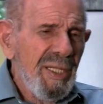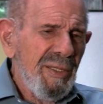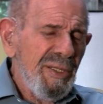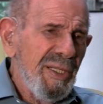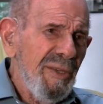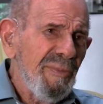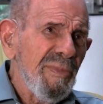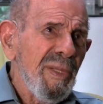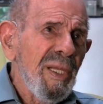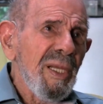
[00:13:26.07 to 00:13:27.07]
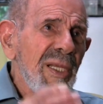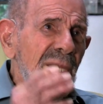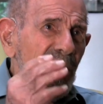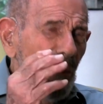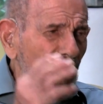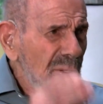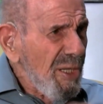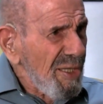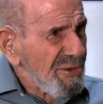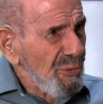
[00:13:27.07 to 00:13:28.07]
You give him all
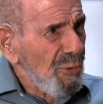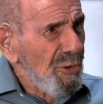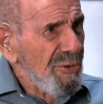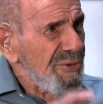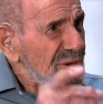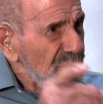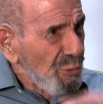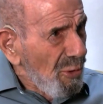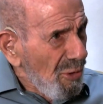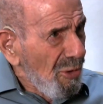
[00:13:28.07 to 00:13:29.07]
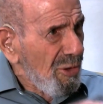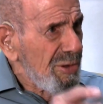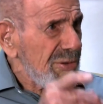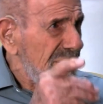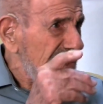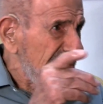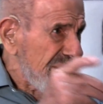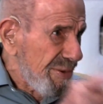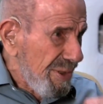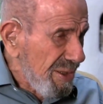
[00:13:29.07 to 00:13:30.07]
kinds of words, it's wrong, this
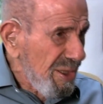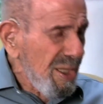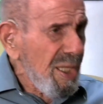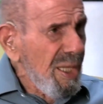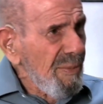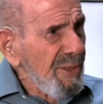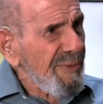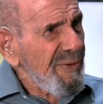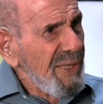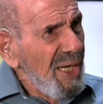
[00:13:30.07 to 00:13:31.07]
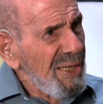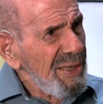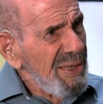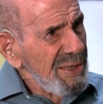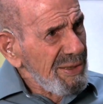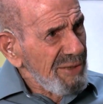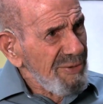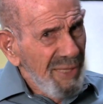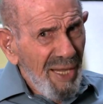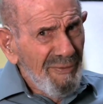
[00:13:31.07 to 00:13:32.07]
is... But if a guy
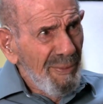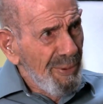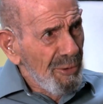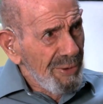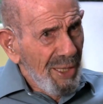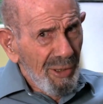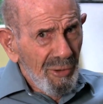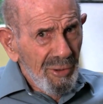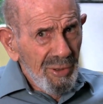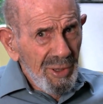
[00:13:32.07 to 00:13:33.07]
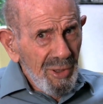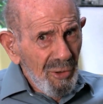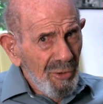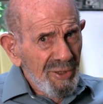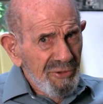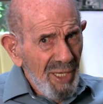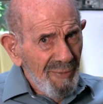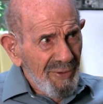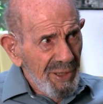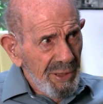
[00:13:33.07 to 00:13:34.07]
doesn't have a bow and arrow or a
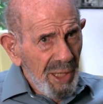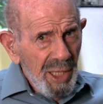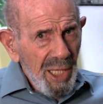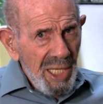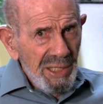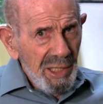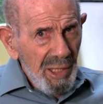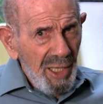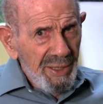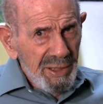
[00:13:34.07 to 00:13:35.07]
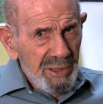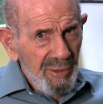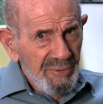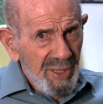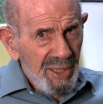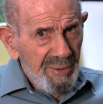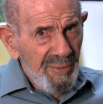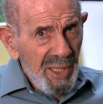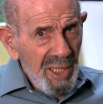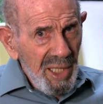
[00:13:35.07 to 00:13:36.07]
javelin and a lion comes at
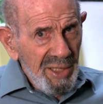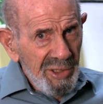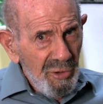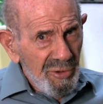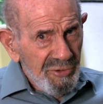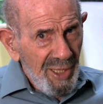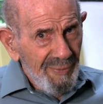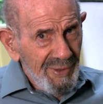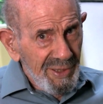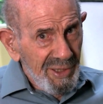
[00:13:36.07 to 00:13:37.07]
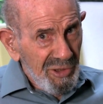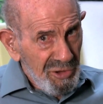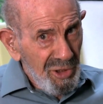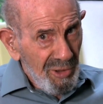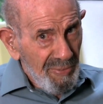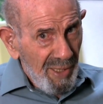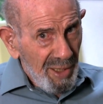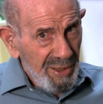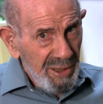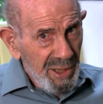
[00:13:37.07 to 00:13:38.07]
him and your javelin is
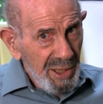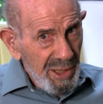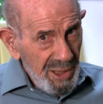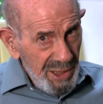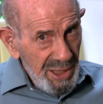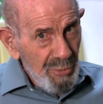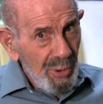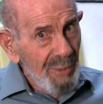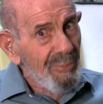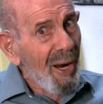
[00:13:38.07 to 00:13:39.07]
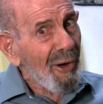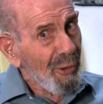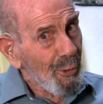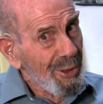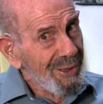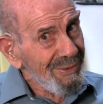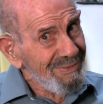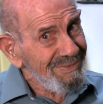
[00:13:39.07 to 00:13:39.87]
nearby, he will borrow it.